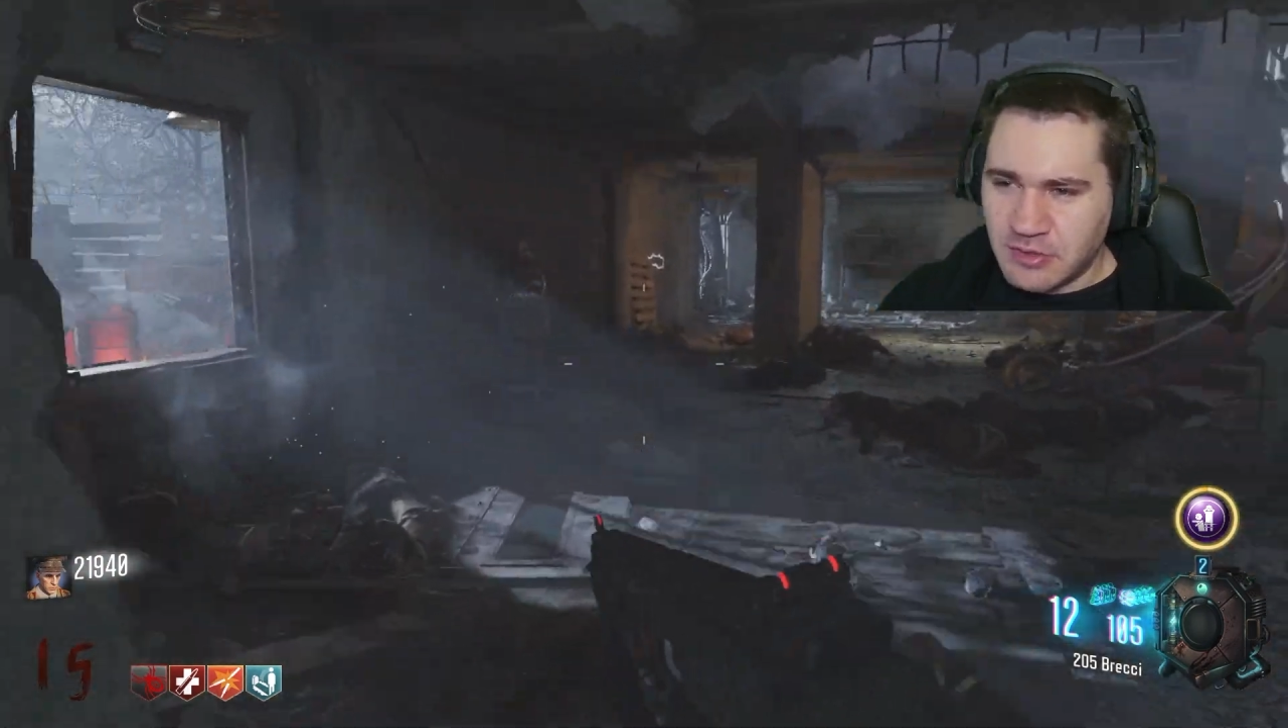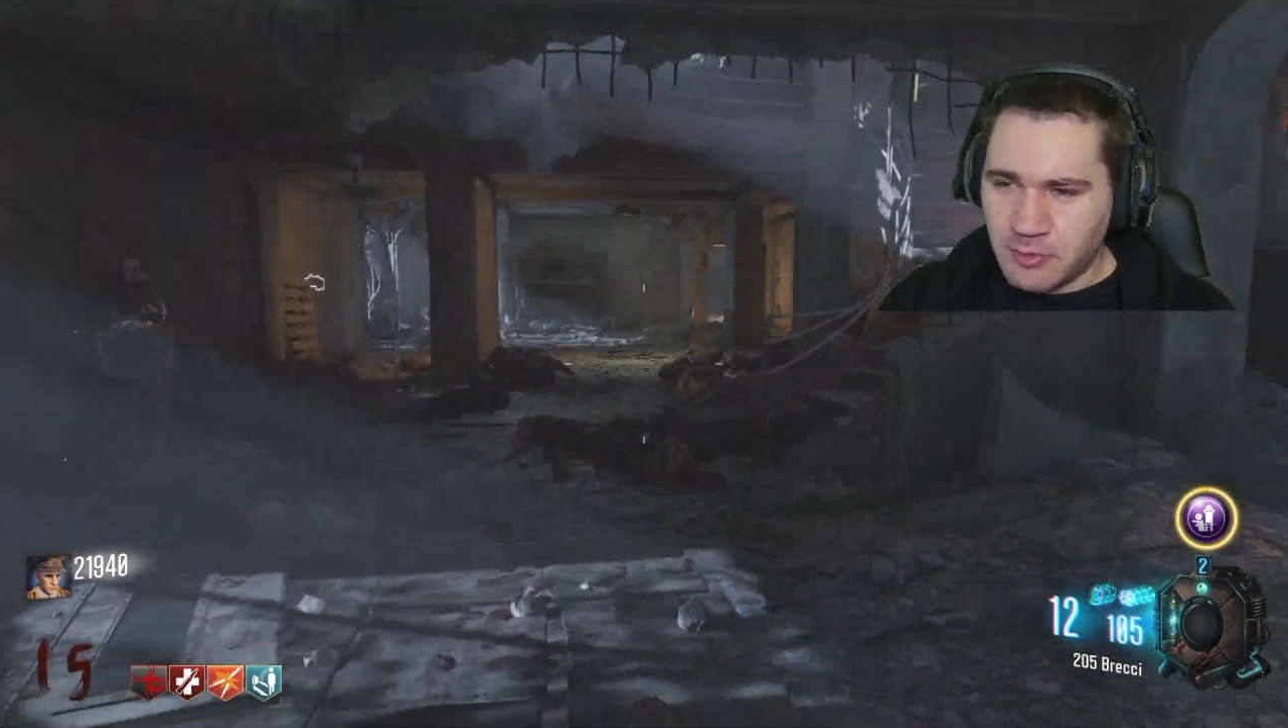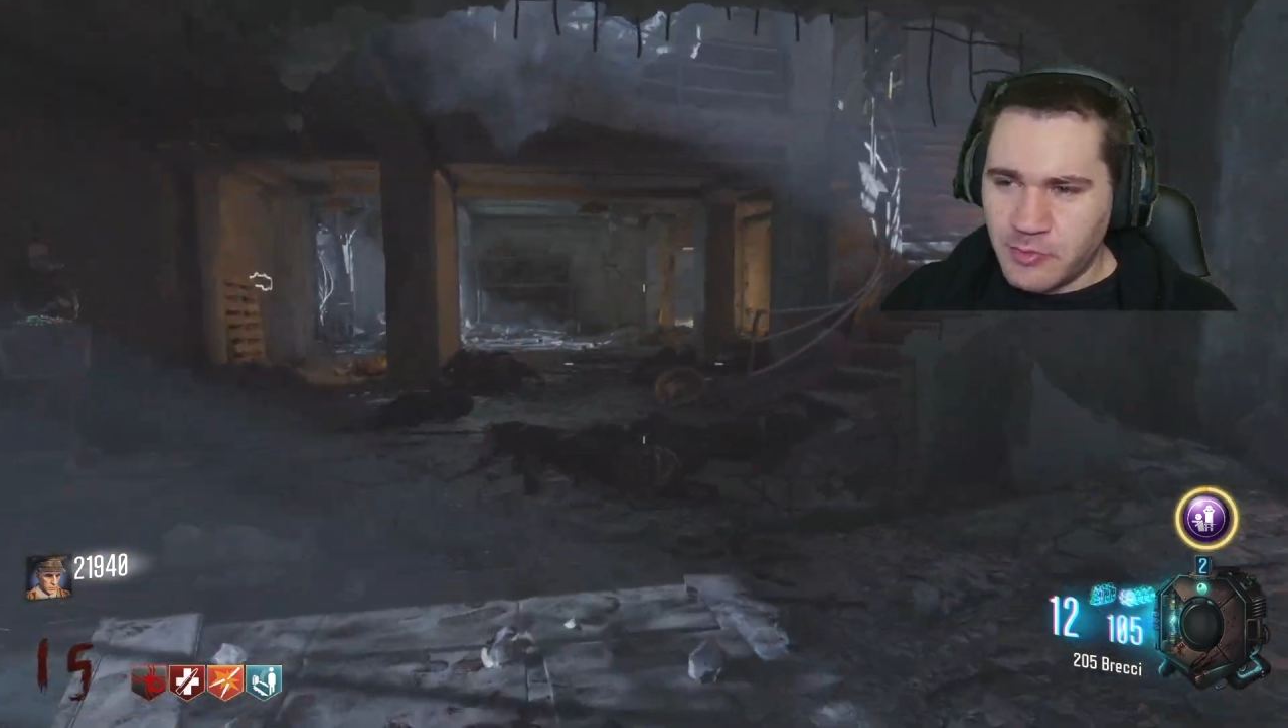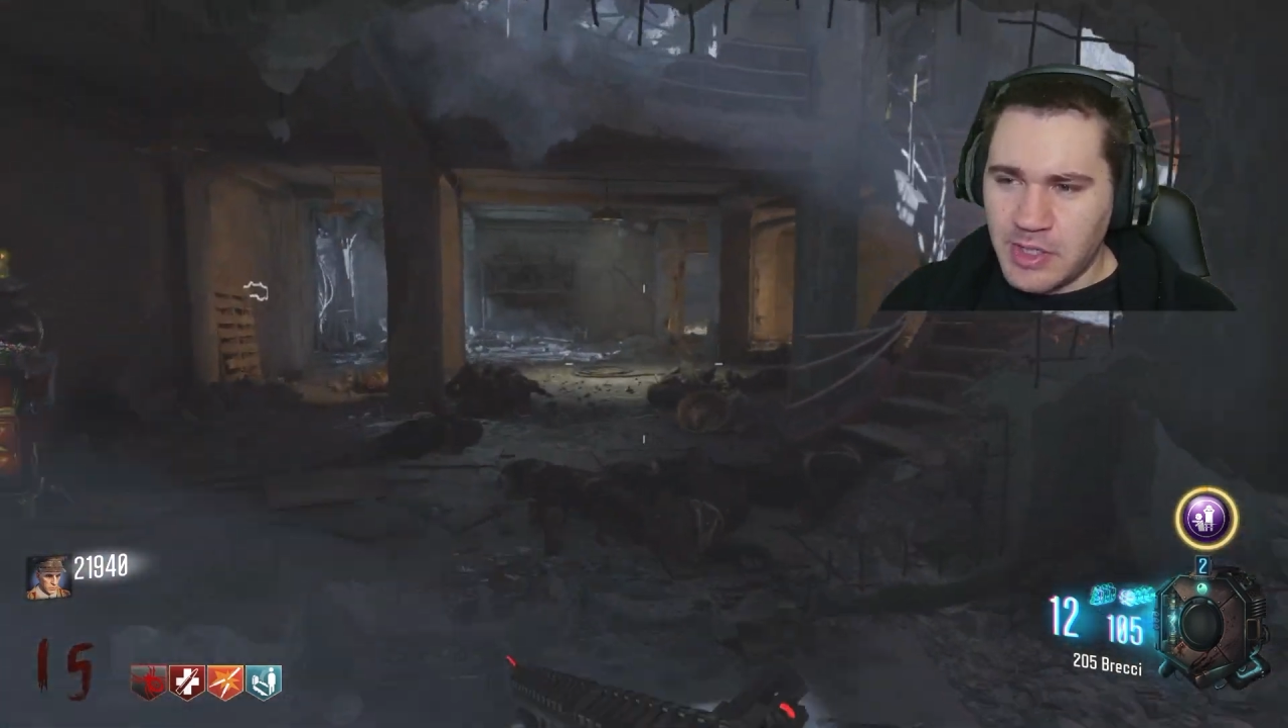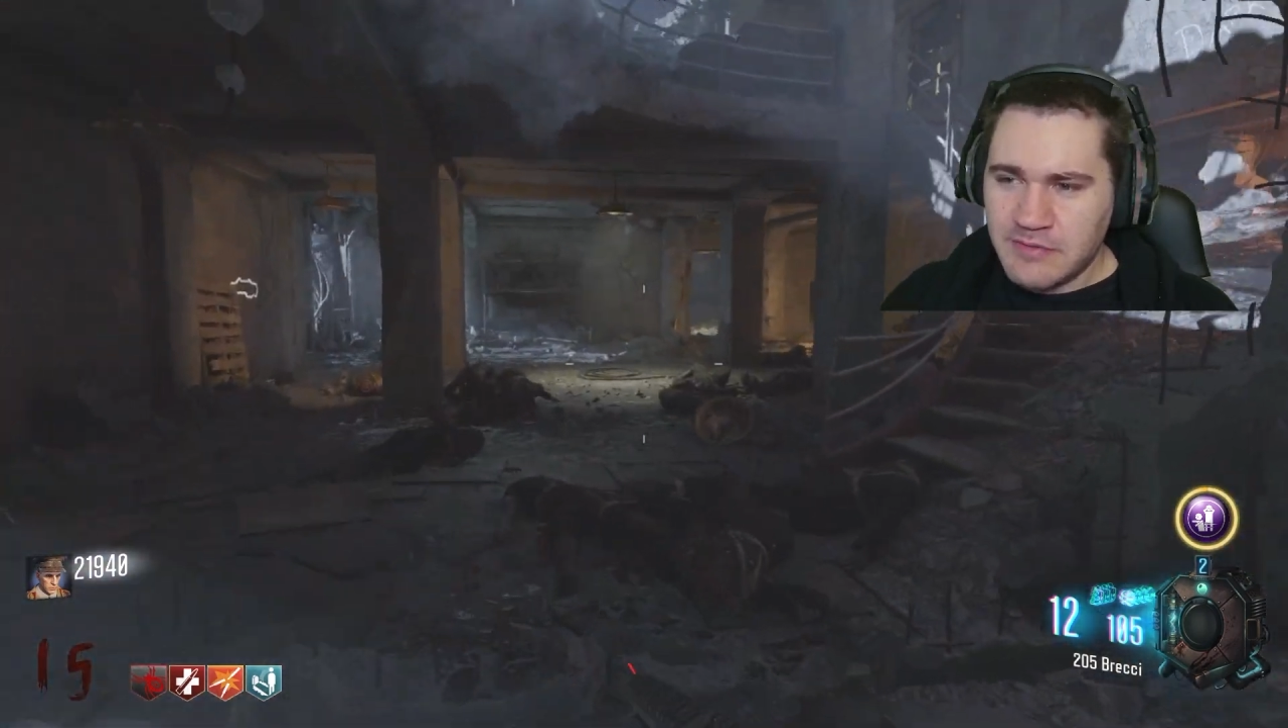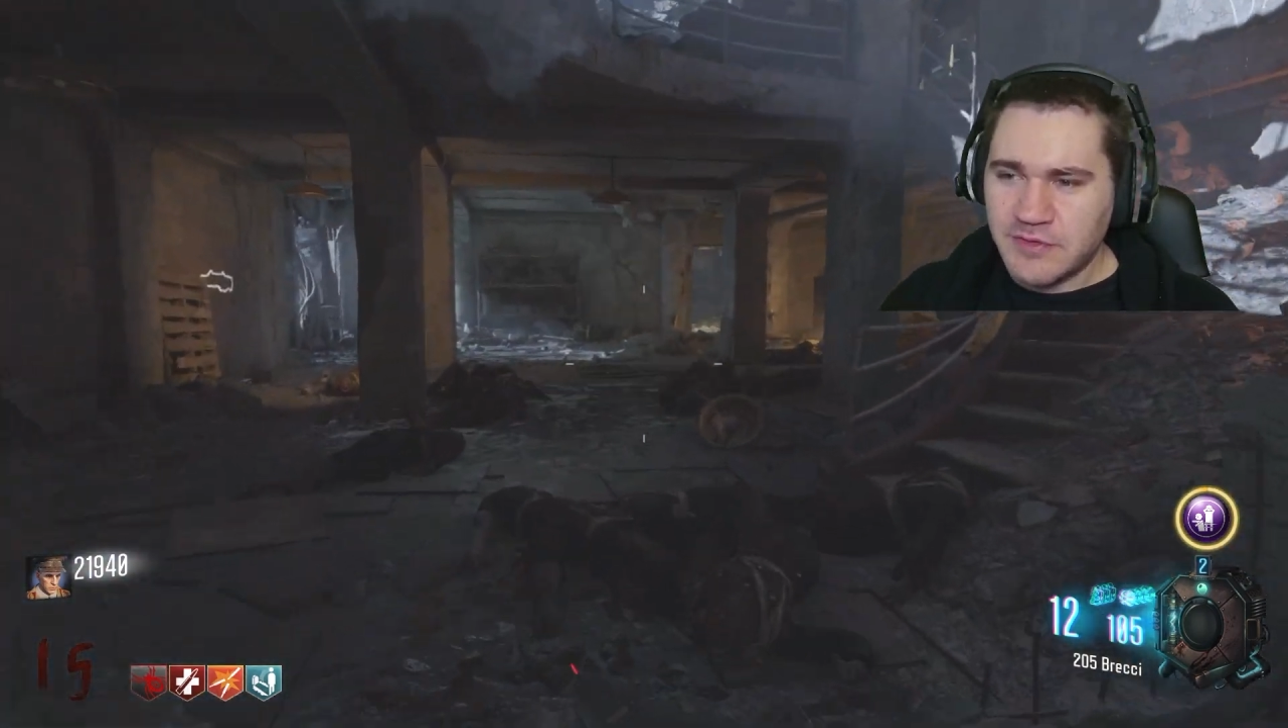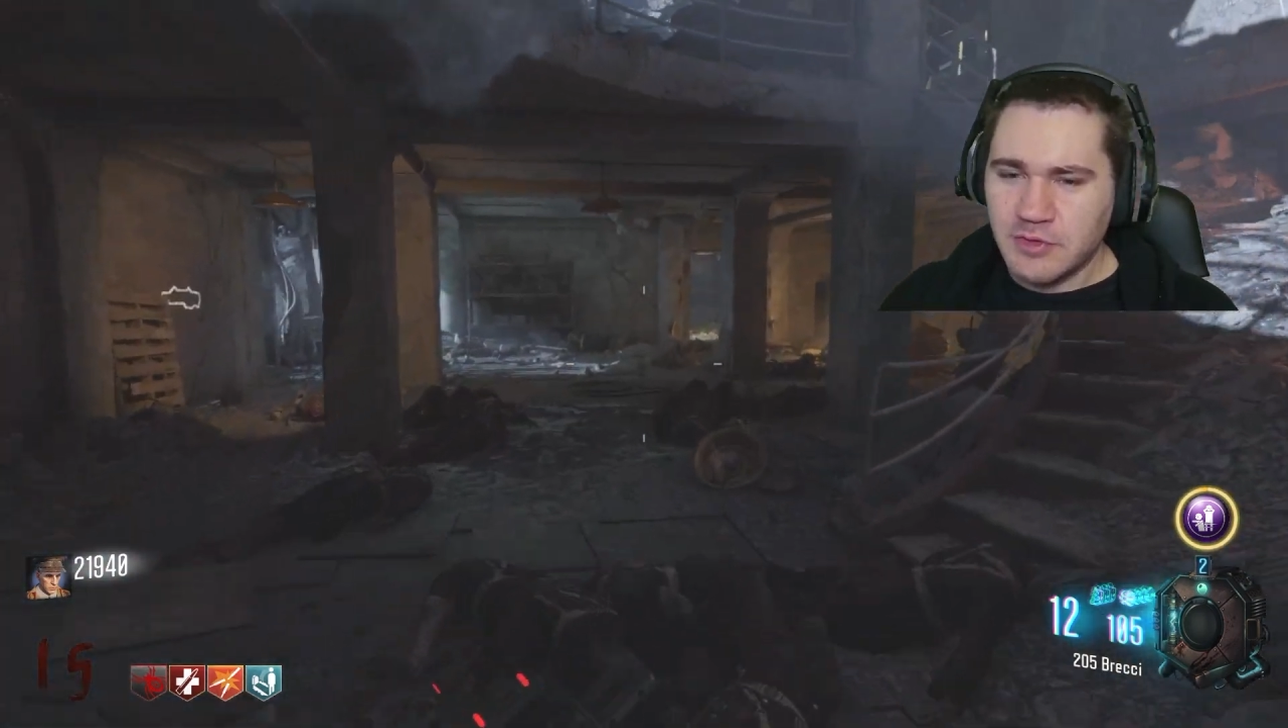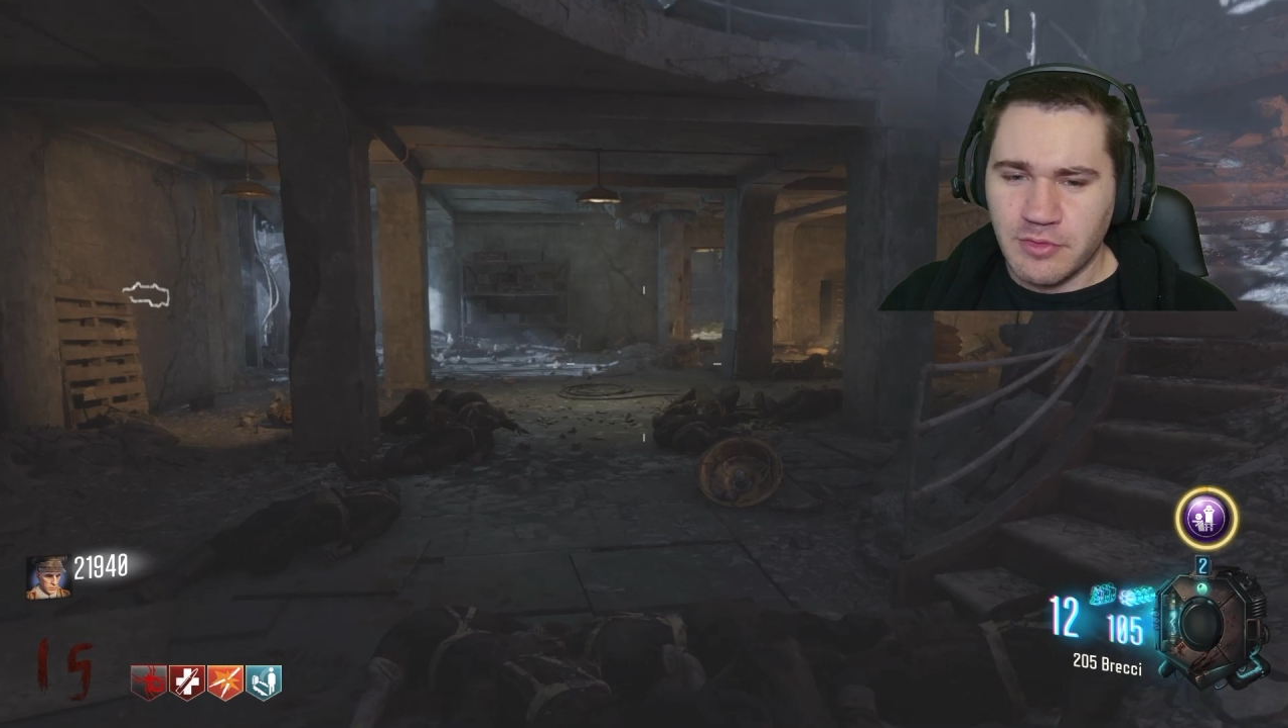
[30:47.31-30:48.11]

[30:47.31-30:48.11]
What do I even do